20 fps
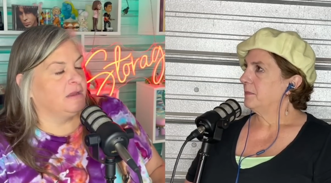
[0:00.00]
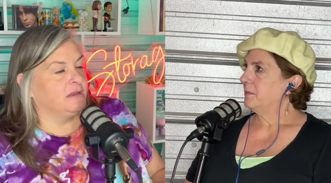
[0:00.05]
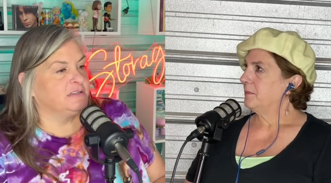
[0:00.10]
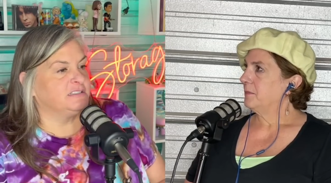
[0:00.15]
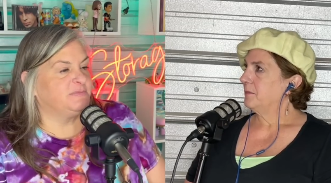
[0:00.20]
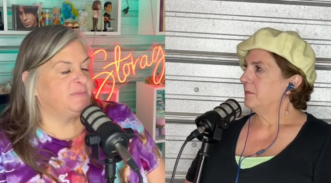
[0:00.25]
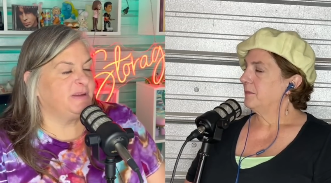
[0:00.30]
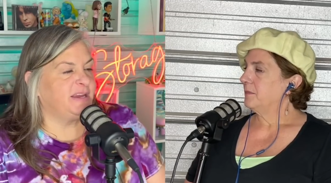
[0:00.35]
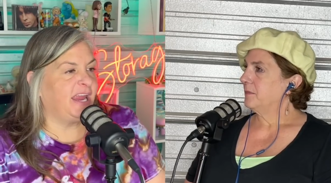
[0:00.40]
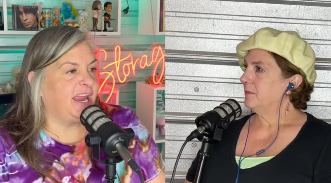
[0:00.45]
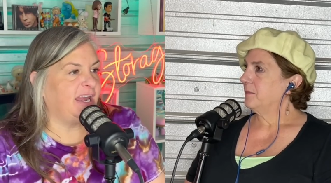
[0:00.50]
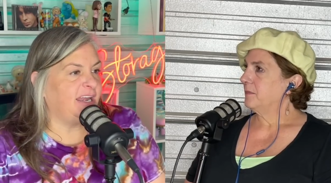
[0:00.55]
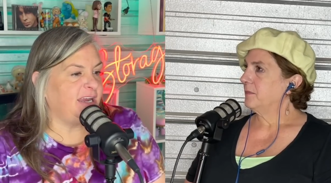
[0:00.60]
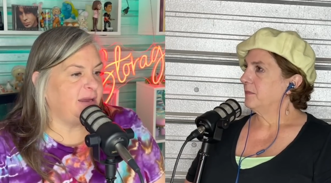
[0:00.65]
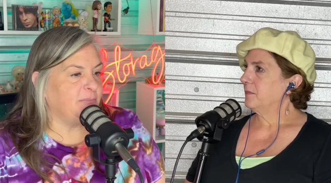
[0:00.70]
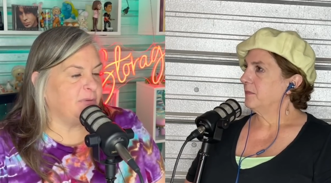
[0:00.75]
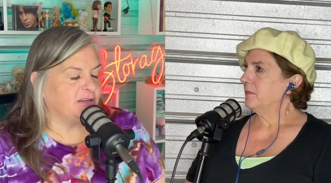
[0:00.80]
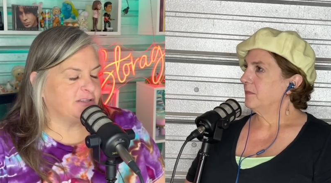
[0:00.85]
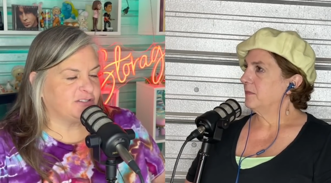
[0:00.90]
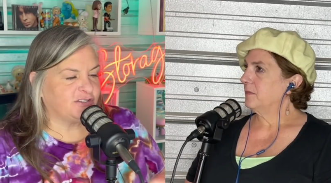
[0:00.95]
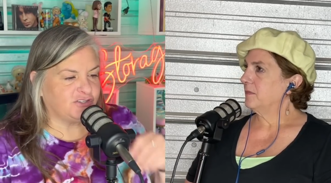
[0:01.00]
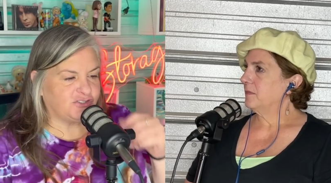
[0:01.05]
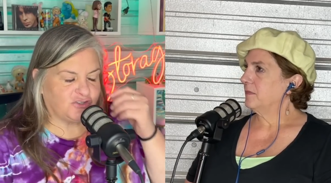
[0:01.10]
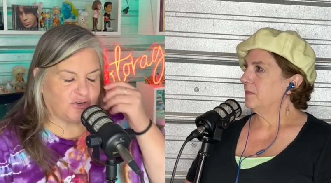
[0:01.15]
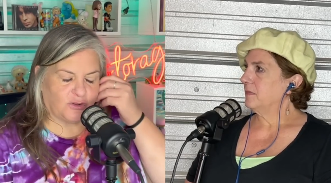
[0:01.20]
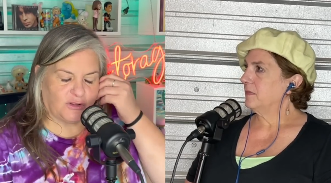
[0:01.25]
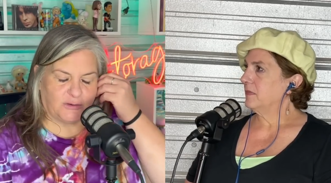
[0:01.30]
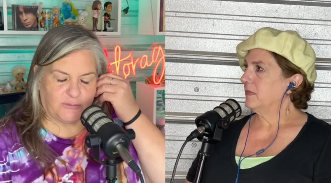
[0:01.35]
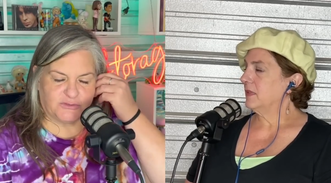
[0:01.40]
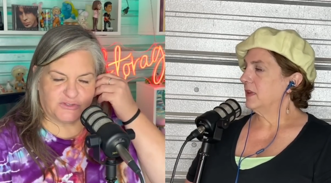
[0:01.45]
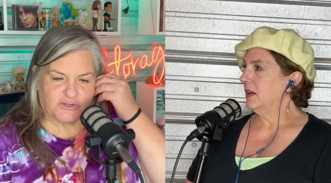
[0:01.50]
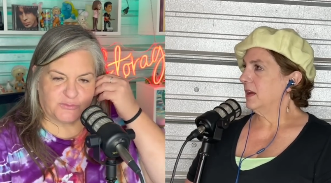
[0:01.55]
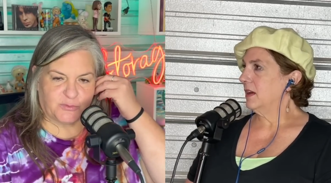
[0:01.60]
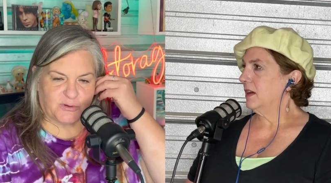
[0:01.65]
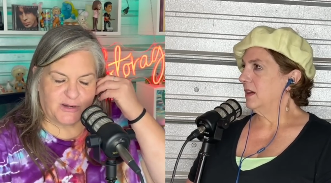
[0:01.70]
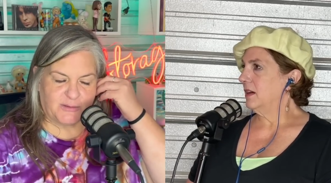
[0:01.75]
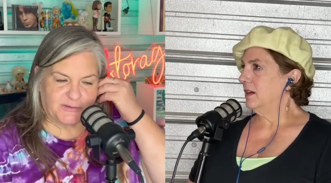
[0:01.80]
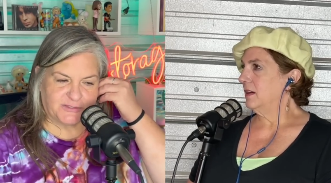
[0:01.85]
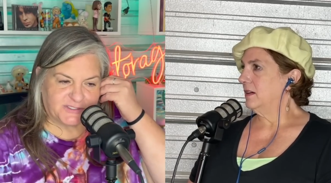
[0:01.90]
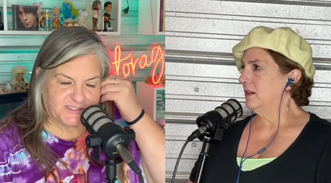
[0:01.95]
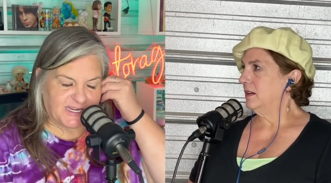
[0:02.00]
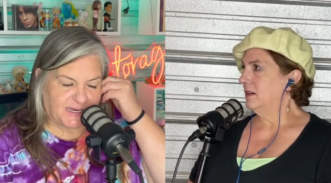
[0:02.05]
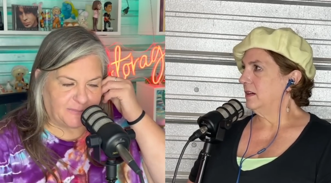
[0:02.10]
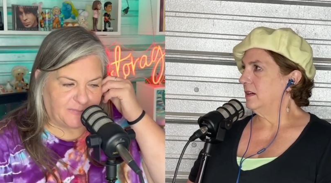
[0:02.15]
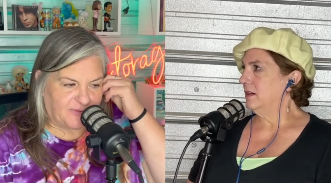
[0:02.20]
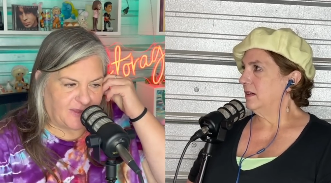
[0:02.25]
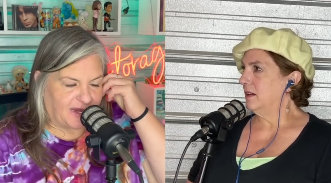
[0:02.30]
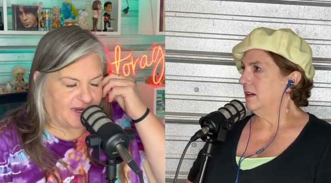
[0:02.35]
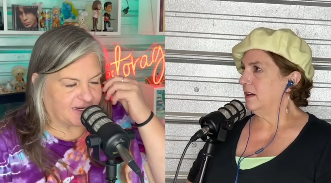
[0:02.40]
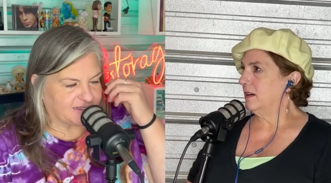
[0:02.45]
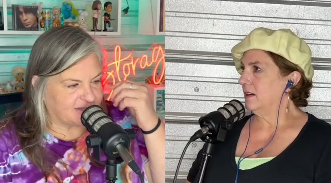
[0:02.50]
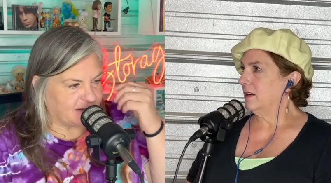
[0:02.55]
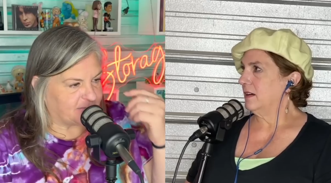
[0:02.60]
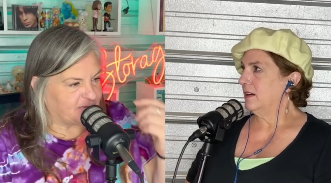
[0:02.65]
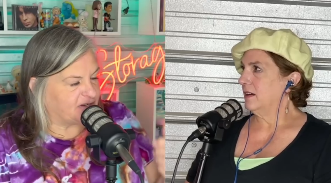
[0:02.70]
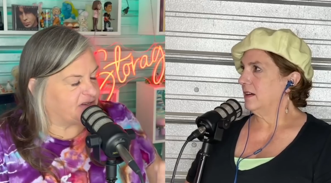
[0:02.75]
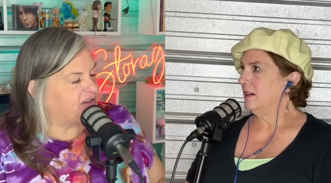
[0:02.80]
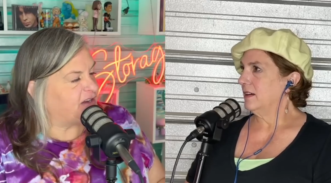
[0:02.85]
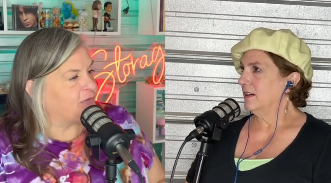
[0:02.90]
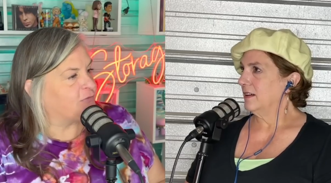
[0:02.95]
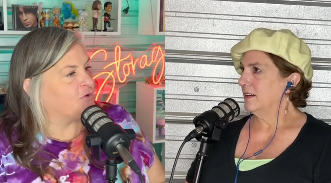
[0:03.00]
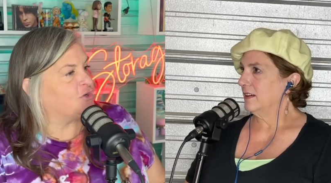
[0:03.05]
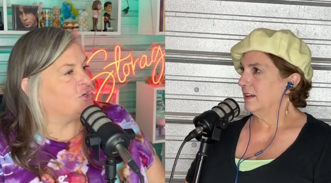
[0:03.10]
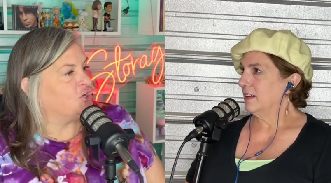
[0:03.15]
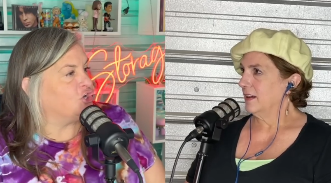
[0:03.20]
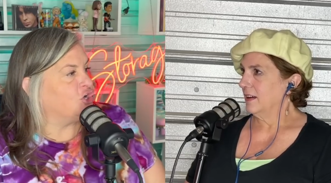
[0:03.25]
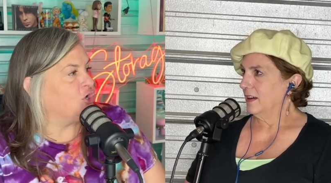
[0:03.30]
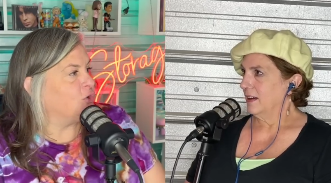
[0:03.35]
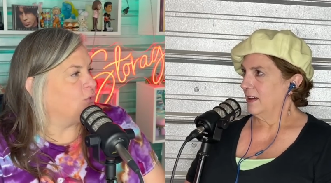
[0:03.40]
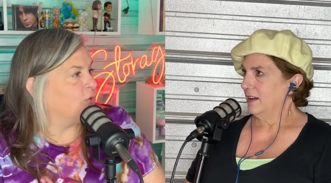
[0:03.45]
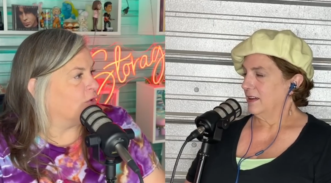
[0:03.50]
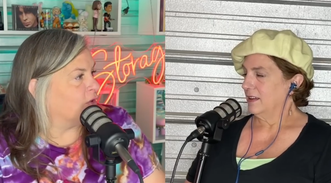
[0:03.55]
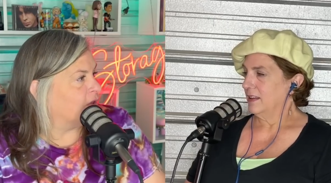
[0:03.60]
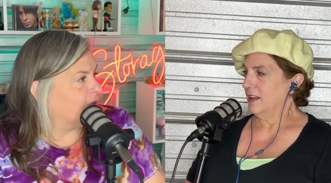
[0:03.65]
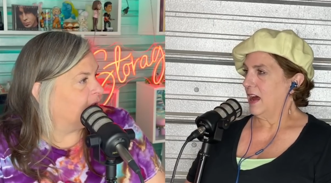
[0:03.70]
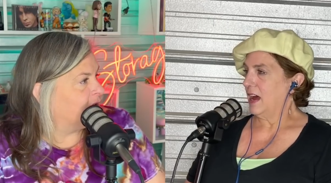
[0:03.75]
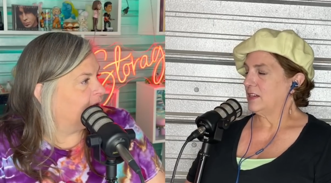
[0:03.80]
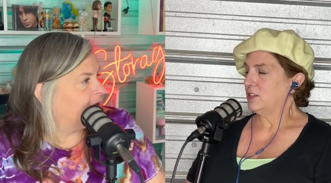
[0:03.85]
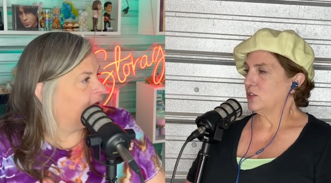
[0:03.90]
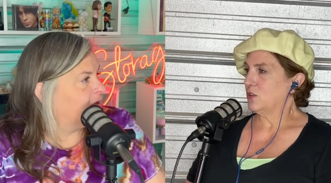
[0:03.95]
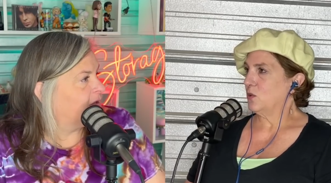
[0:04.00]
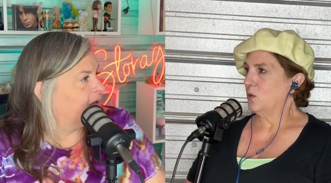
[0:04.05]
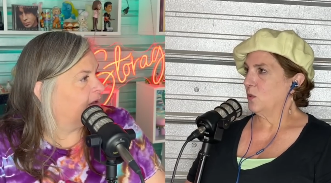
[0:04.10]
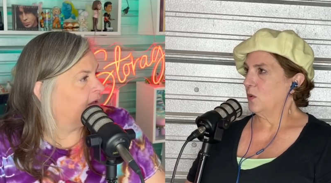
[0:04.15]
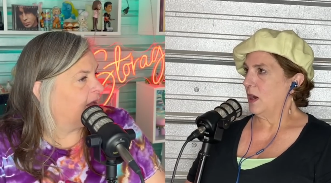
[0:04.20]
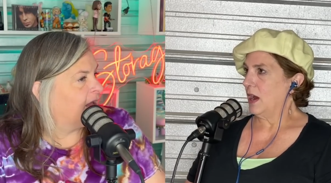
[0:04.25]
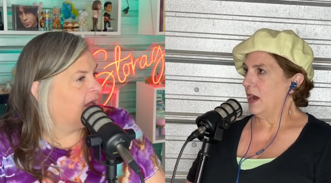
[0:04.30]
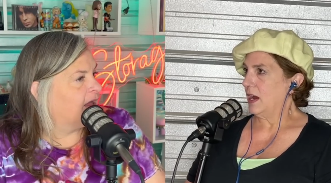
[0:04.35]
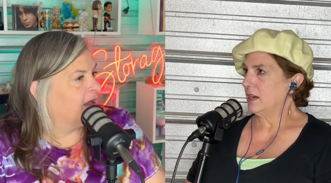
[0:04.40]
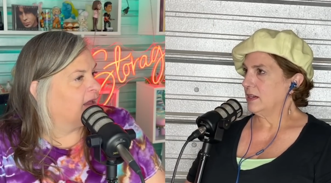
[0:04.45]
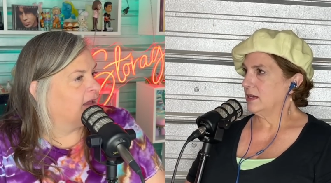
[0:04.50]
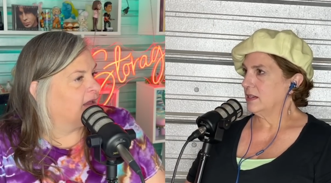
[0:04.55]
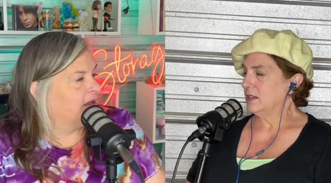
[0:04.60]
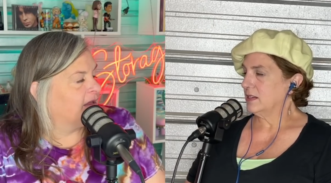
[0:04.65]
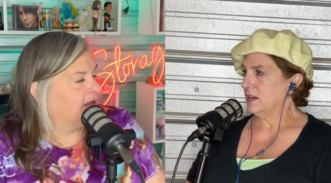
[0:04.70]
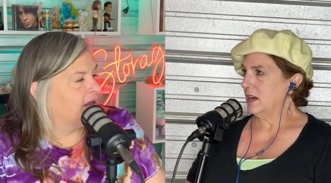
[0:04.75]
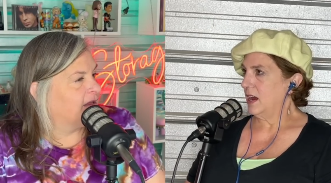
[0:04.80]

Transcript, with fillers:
Speaker 1: Spaghetti, mostaccioli, which are pretty much the same thing except a different noodle. That's correct.